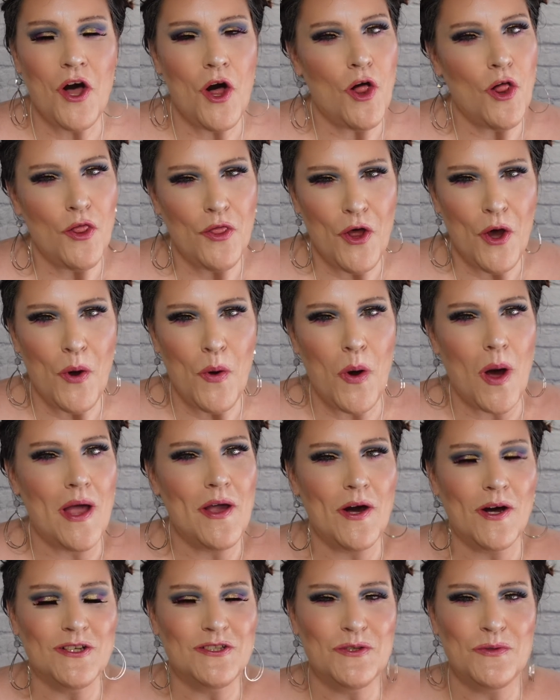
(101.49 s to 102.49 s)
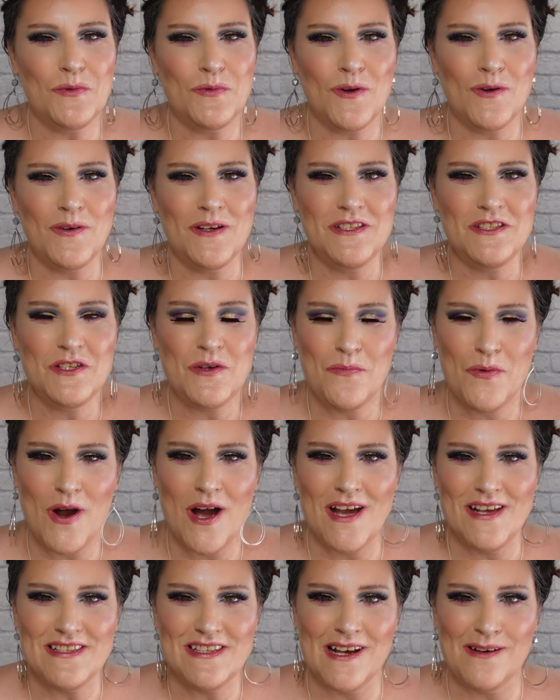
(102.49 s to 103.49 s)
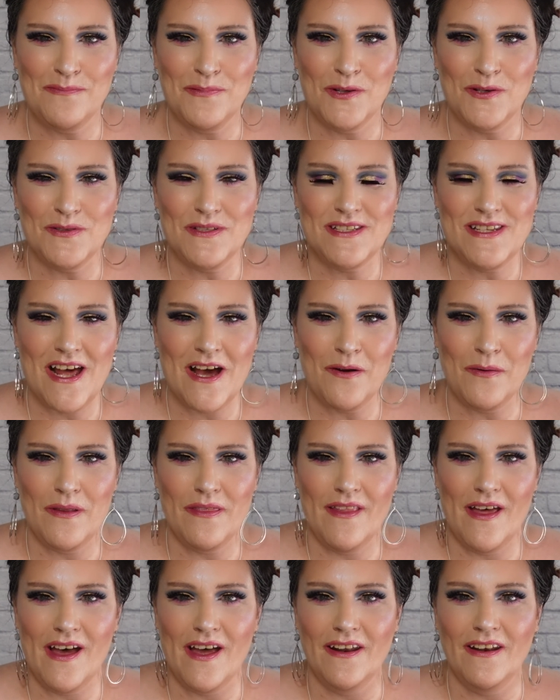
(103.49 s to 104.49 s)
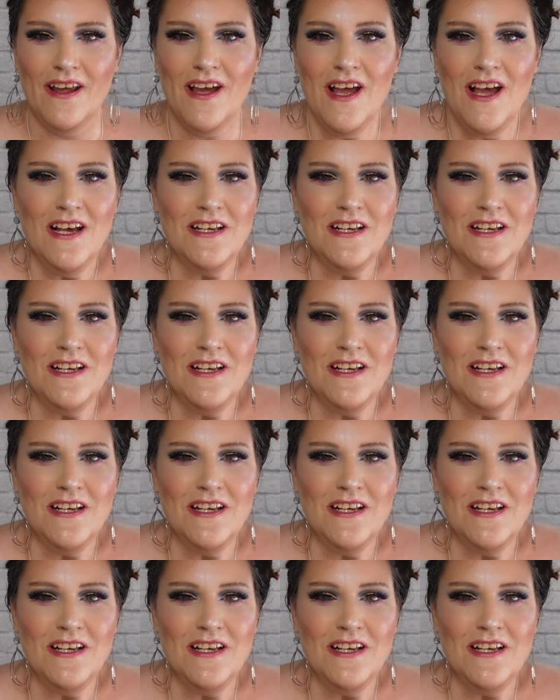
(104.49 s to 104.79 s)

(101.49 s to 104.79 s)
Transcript: although I also throw in surprise uploads now and then.